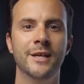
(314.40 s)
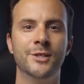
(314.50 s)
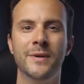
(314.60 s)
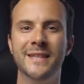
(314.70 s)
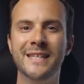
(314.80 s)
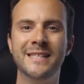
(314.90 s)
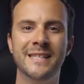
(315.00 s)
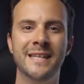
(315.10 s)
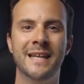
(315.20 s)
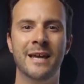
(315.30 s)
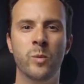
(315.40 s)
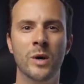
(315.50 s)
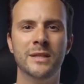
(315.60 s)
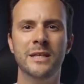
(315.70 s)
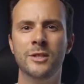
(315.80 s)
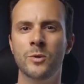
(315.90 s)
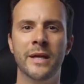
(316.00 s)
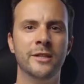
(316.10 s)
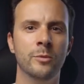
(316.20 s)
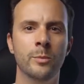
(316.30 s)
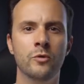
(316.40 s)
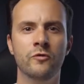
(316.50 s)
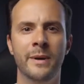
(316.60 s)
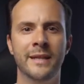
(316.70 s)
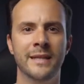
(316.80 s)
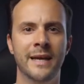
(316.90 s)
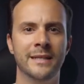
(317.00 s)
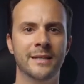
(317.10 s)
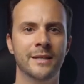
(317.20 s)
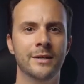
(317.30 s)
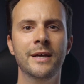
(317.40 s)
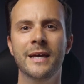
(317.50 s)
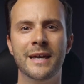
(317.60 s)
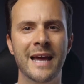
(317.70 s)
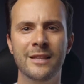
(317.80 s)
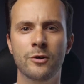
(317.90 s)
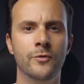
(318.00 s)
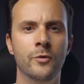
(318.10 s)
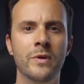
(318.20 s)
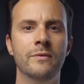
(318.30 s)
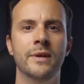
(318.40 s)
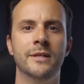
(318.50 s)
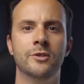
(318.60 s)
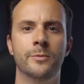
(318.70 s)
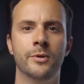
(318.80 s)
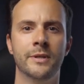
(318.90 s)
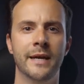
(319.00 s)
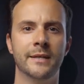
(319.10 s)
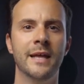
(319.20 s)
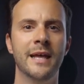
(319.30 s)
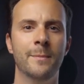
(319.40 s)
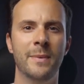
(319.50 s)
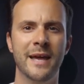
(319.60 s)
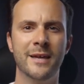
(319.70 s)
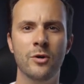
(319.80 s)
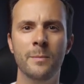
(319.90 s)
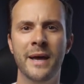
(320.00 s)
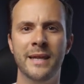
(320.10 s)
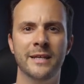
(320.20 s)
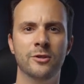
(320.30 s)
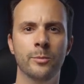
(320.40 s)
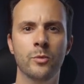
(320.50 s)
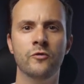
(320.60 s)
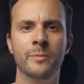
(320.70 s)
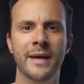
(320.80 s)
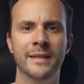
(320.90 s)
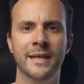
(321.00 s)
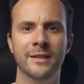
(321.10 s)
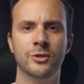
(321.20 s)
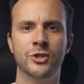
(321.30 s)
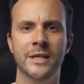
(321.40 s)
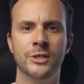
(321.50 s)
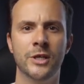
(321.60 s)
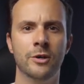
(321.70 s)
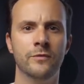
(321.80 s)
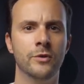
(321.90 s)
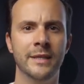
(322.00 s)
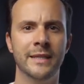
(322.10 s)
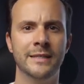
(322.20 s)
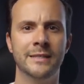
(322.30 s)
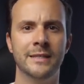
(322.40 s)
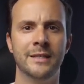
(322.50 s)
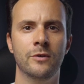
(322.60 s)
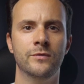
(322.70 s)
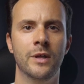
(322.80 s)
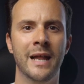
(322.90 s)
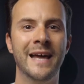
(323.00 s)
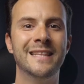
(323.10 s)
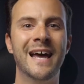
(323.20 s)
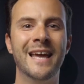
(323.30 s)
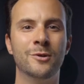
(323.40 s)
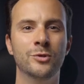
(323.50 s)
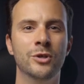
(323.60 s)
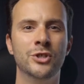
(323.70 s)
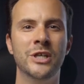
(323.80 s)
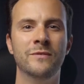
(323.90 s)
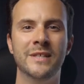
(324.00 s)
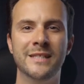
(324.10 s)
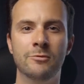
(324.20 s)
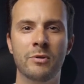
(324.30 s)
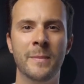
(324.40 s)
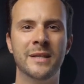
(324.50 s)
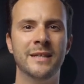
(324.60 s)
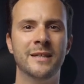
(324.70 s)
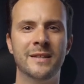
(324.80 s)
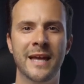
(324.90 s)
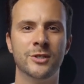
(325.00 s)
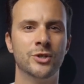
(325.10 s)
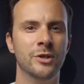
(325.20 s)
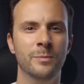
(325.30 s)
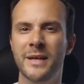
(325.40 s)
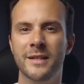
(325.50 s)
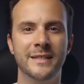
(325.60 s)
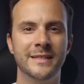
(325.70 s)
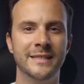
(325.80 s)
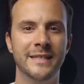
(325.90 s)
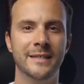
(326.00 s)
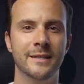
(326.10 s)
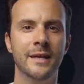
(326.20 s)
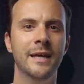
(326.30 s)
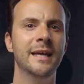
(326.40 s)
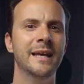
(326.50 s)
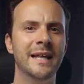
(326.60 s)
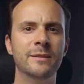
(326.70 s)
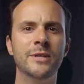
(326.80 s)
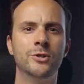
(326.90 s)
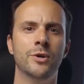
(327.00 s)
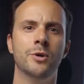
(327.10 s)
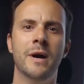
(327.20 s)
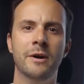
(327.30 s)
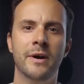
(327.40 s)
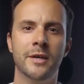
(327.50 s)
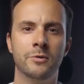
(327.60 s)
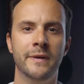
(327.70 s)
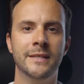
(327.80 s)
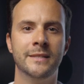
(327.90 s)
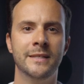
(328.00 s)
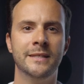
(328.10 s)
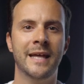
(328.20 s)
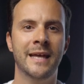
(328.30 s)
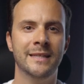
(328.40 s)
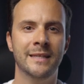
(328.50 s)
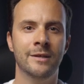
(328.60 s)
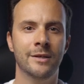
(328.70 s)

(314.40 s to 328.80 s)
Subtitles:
So in this scene I wanted to add the movement that kind of revealed the product. By combining the movement and the changing of the intensity of the light, I could achieve this dramatic tension building scene. Let me show you how I created it and